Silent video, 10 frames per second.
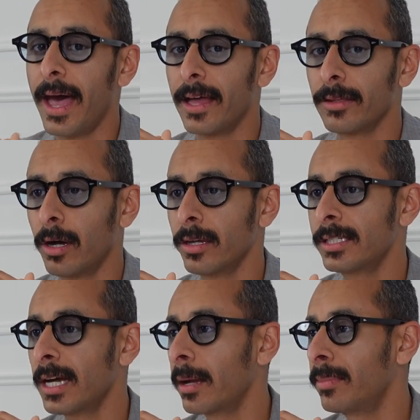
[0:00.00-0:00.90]
And
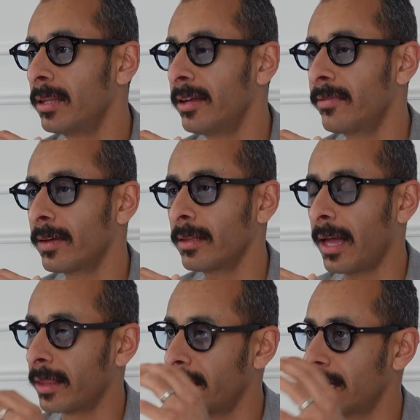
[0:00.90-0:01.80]
honestly, I believe in,
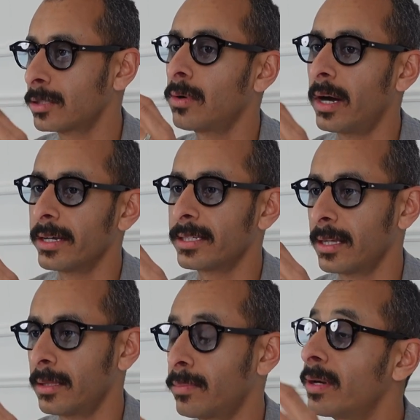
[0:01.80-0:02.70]
and that's what I
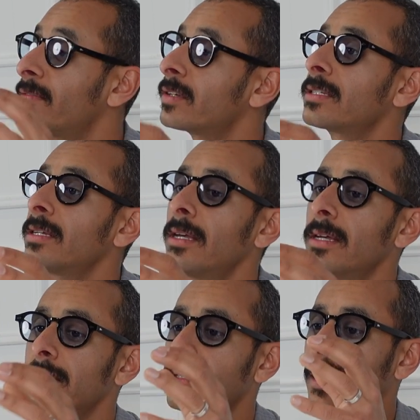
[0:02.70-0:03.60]
said
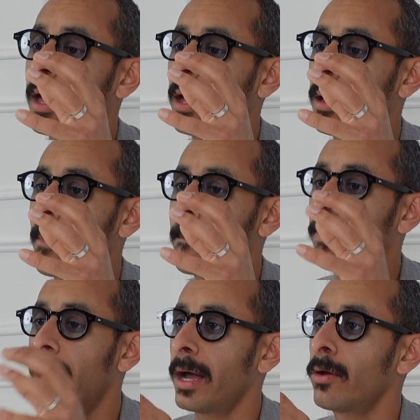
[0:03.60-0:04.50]
previously, is
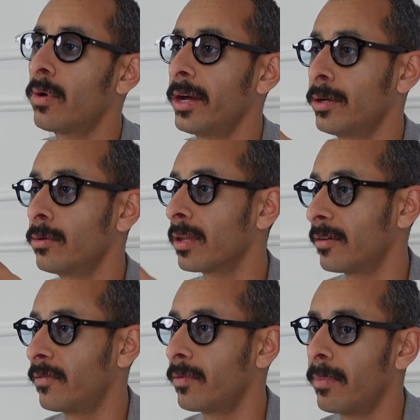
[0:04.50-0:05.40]
that buy what you
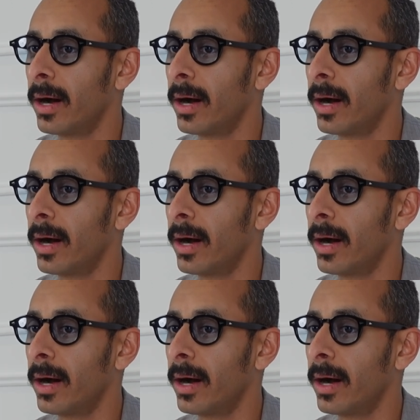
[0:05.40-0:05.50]
love,